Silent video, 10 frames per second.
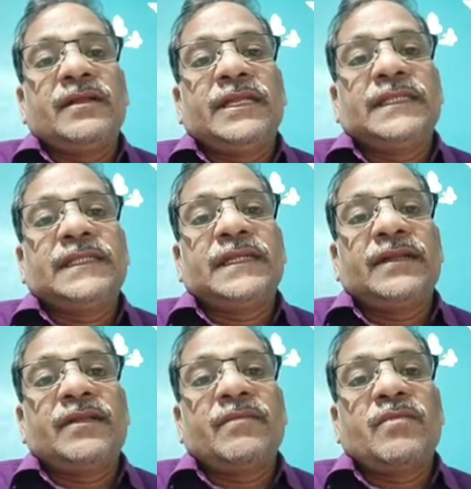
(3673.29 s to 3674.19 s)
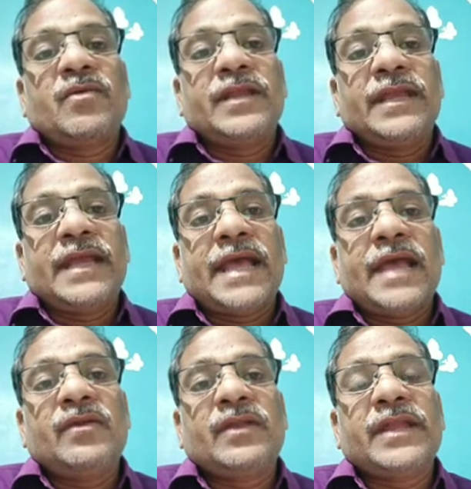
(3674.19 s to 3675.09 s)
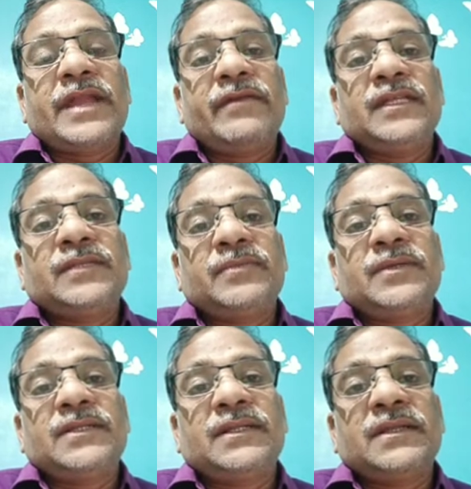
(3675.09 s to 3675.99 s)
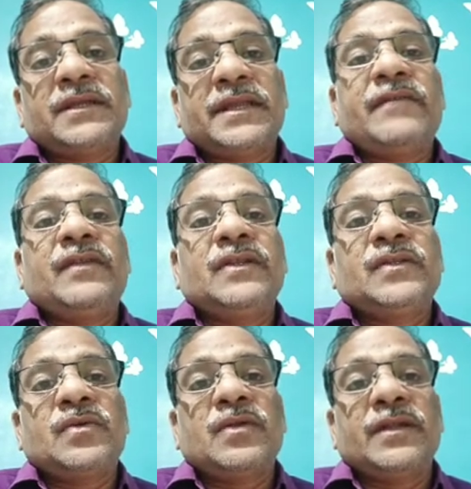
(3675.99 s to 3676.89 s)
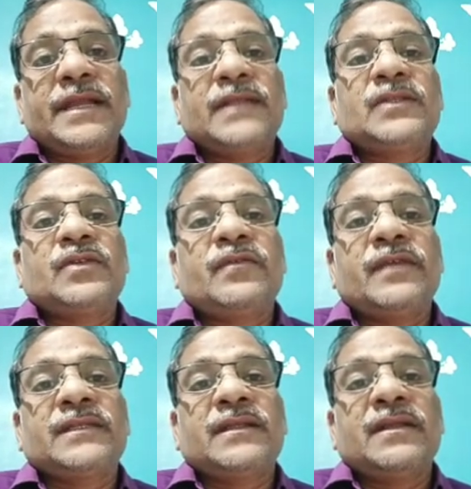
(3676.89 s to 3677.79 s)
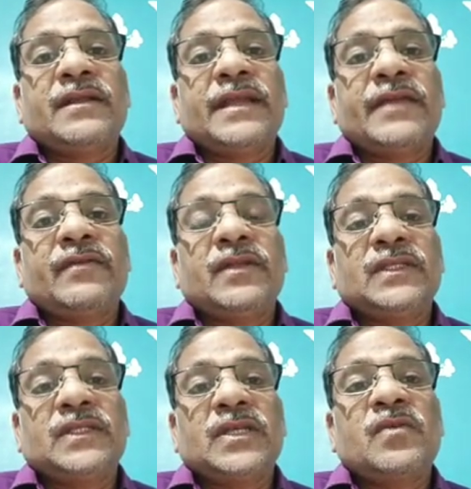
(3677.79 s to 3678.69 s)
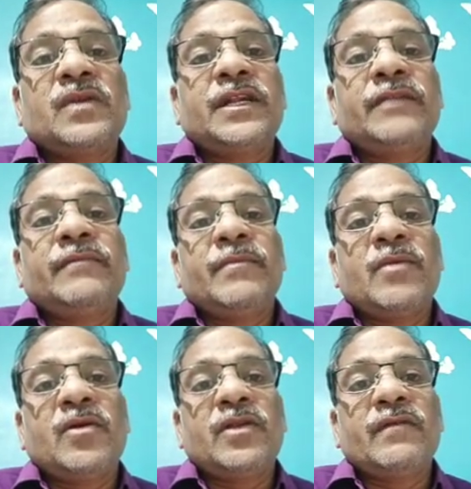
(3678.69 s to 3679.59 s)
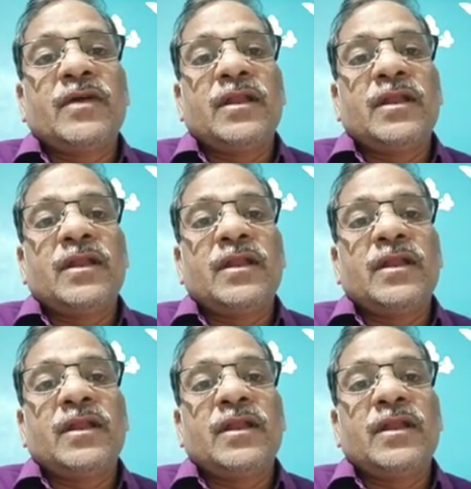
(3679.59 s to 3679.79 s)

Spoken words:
Inside the body, a hollow cavity is present. The cavity is called gastrovascular cavity, surrounded by body wall.